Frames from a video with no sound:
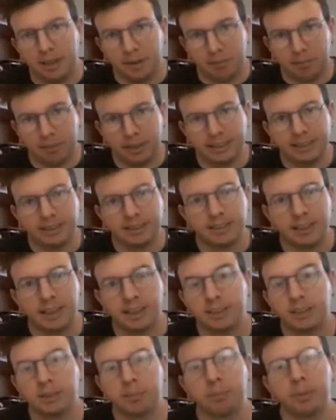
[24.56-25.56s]
My
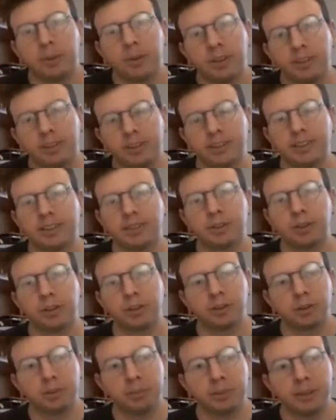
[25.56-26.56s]
starting point is
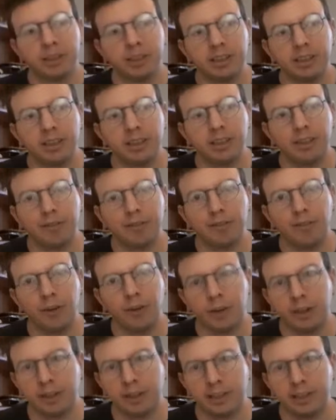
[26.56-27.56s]
going to be
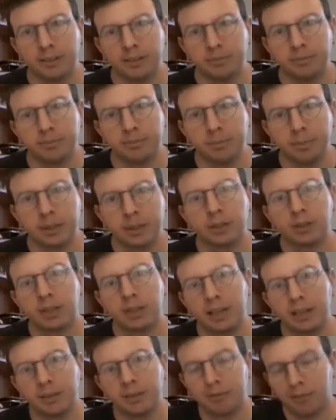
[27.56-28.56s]
Florida because
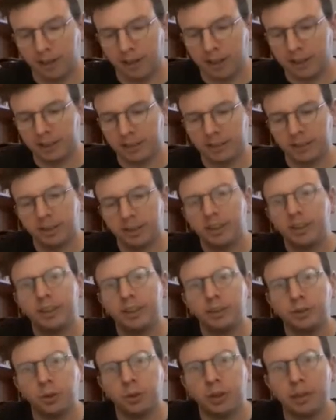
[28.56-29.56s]
I am flying
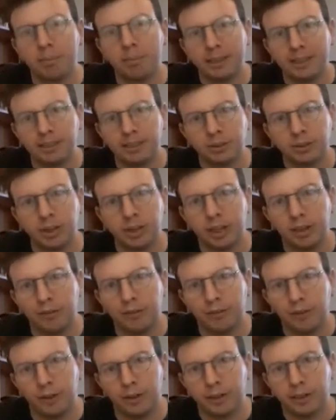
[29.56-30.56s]
to the peninsula
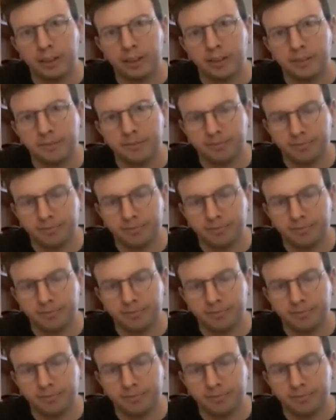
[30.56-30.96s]
of Florida.